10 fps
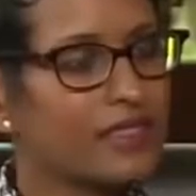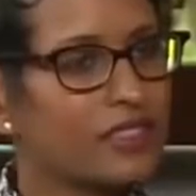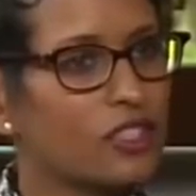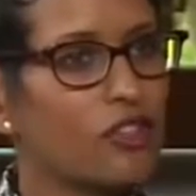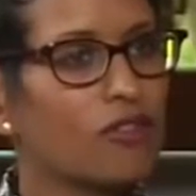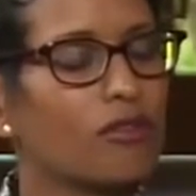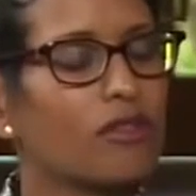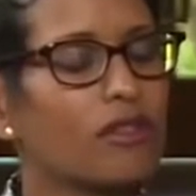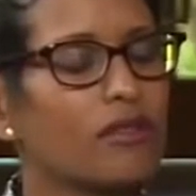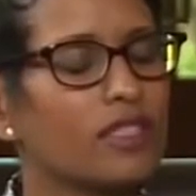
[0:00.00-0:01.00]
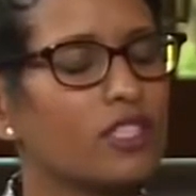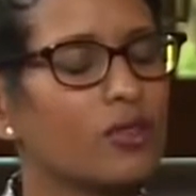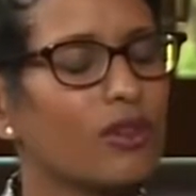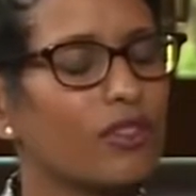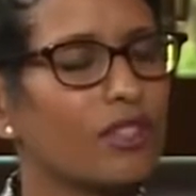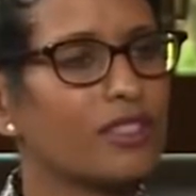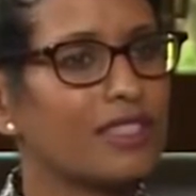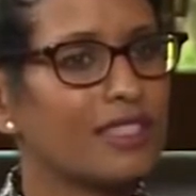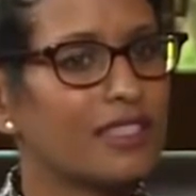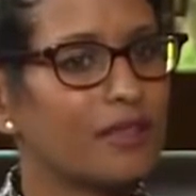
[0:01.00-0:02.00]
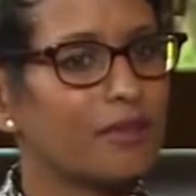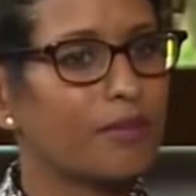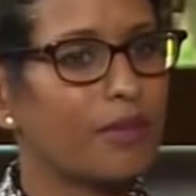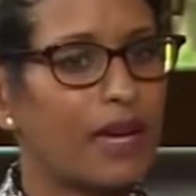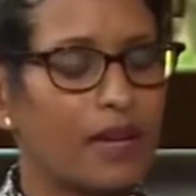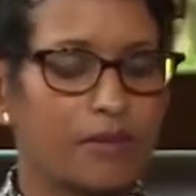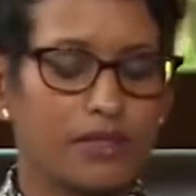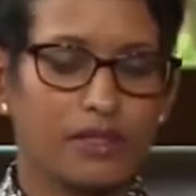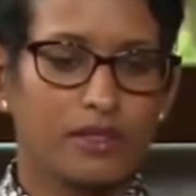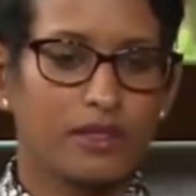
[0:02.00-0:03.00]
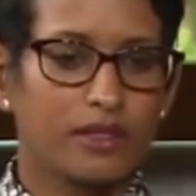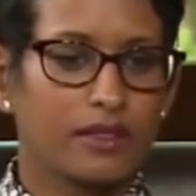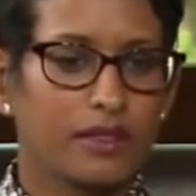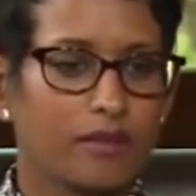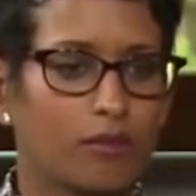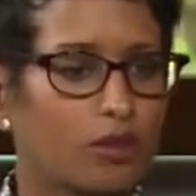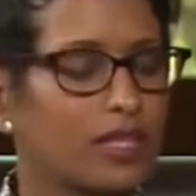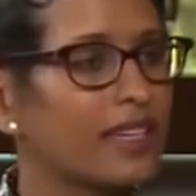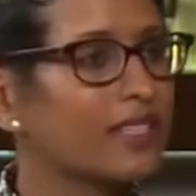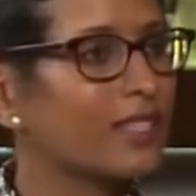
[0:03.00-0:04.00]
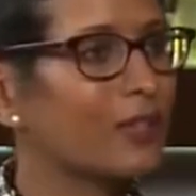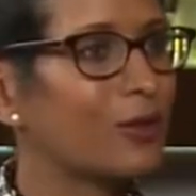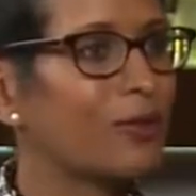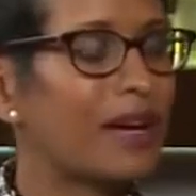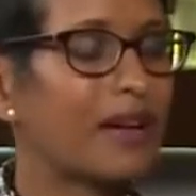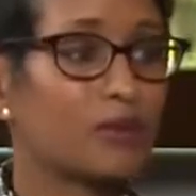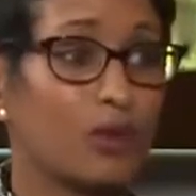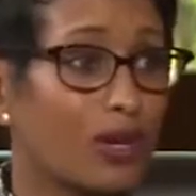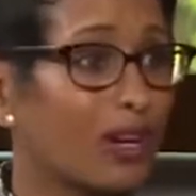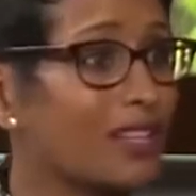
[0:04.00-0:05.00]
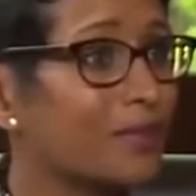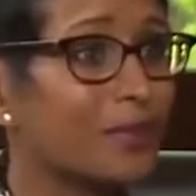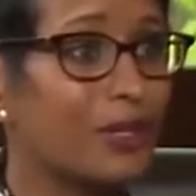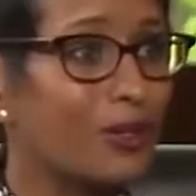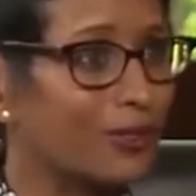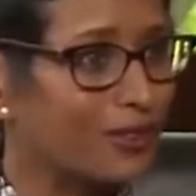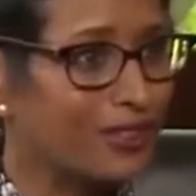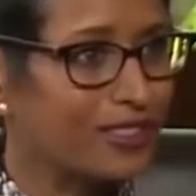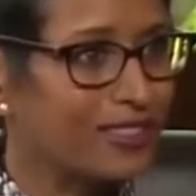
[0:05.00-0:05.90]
So did you ever consider perhaps mortality or perhaps what lies beyond?